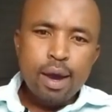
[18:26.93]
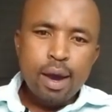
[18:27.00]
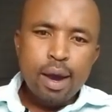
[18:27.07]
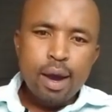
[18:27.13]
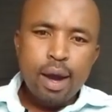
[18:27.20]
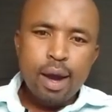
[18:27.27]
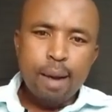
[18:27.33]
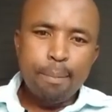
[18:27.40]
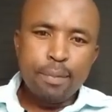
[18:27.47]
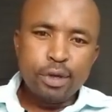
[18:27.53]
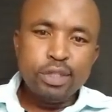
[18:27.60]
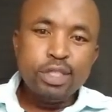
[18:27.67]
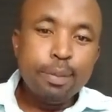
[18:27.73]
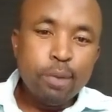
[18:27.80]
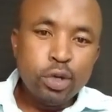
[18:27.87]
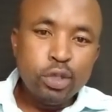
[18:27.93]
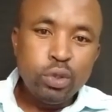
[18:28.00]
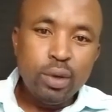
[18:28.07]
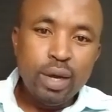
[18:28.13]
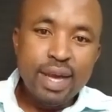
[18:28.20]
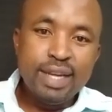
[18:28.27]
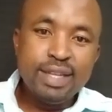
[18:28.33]
I'm not able to
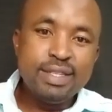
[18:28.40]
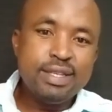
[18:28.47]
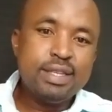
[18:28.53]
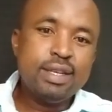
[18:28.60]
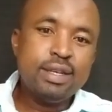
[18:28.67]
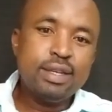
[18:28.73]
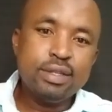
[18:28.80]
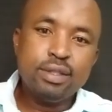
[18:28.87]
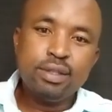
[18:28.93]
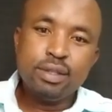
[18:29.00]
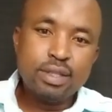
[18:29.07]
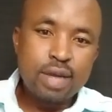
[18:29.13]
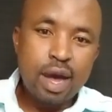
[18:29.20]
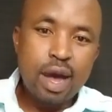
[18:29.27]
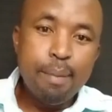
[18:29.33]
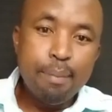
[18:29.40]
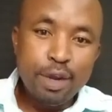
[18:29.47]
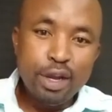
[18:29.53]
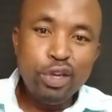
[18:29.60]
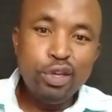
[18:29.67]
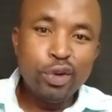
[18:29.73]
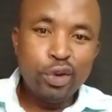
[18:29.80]
raise a
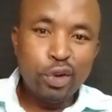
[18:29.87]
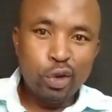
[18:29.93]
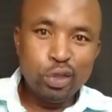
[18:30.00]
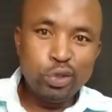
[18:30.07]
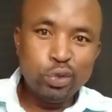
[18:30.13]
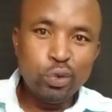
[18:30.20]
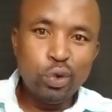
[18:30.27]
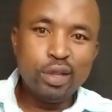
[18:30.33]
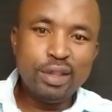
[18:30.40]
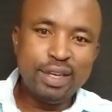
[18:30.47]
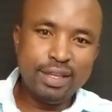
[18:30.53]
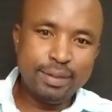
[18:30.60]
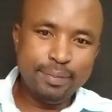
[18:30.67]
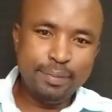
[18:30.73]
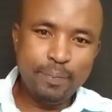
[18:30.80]
million or two or three,